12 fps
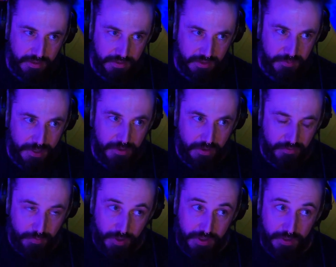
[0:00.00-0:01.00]
There's been a lot
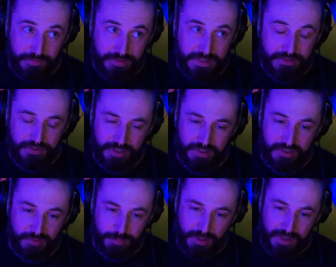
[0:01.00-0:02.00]
of work over these
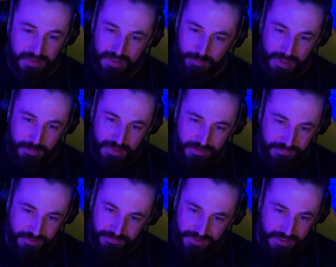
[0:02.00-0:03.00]
years, but I think maybe the
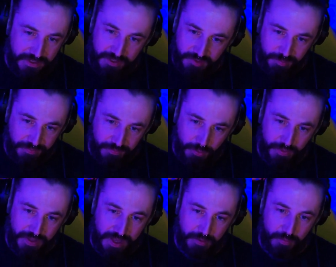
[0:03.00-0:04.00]
15 years before
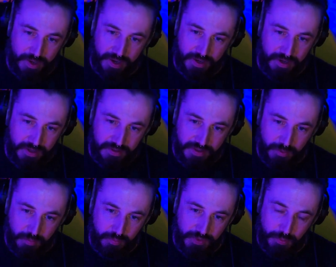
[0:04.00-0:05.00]
that, where
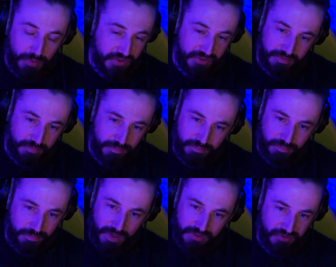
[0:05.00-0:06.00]
there wasn't
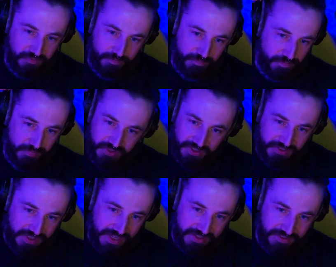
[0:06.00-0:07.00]
much
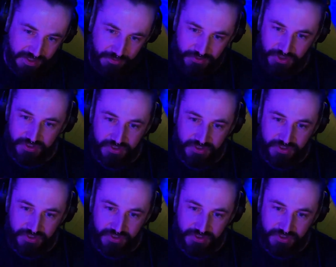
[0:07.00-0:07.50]
success, I was just